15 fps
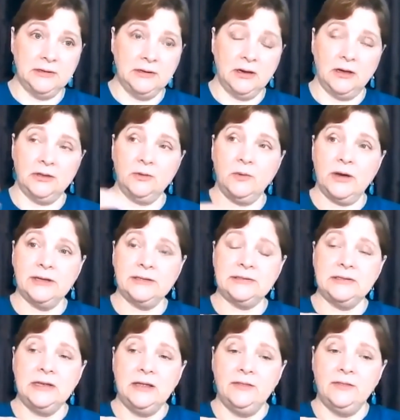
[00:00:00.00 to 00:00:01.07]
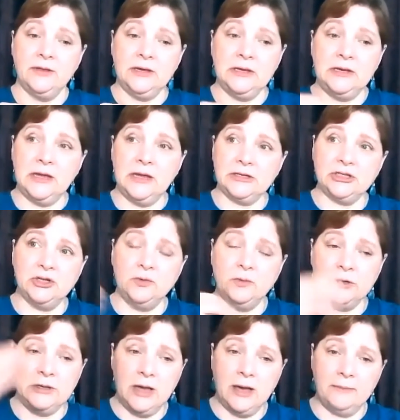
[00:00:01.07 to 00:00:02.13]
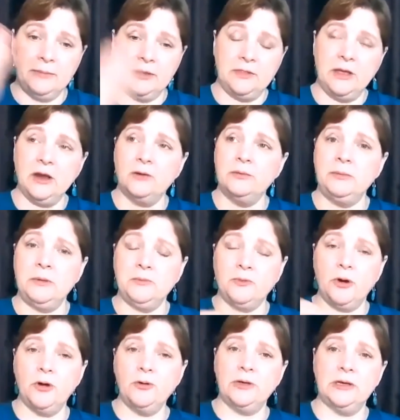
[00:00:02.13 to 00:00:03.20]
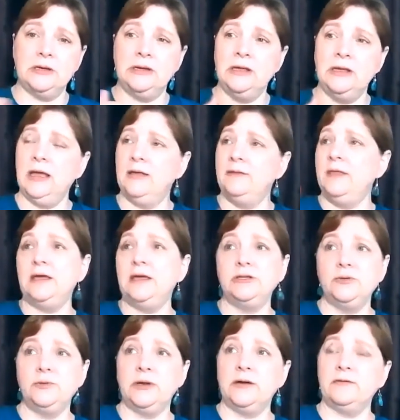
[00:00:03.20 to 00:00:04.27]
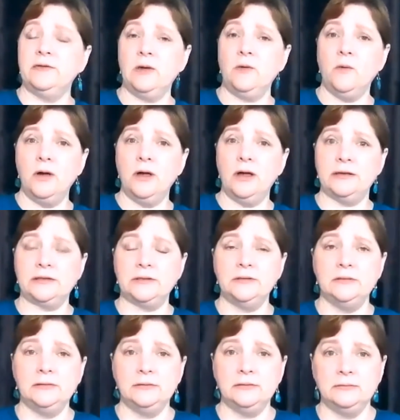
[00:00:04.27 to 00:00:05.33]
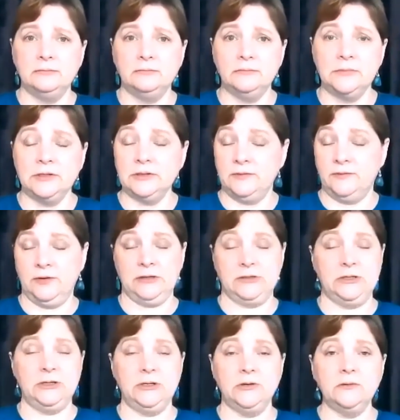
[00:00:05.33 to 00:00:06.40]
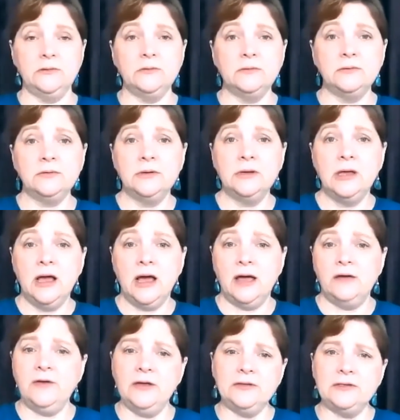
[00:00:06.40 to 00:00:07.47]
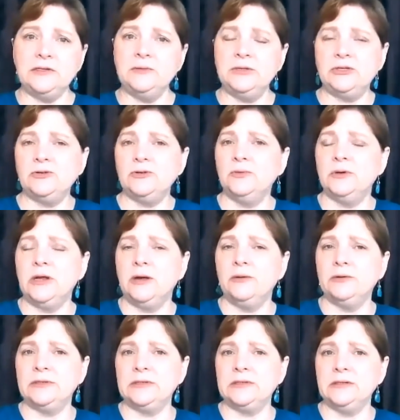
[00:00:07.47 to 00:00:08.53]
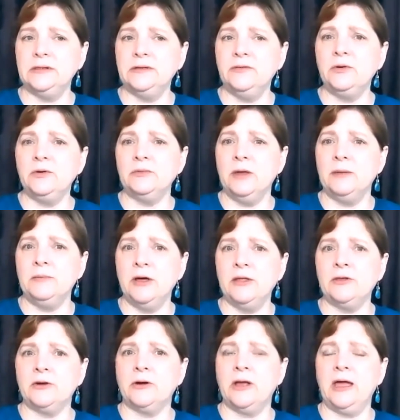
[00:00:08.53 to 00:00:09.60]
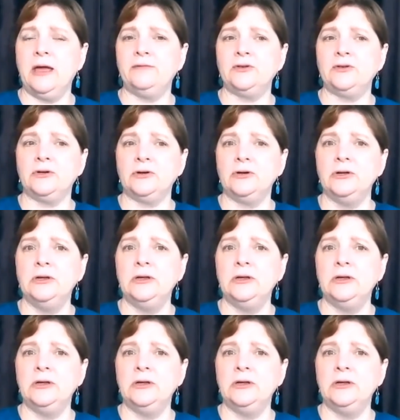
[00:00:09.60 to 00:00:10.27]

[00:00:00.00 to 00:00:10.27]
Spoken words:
Otherwise, the connection would not be there. It would be broken, and they can do whatever they want. It doesn't affect you. I found this to be true when I was living with my mother after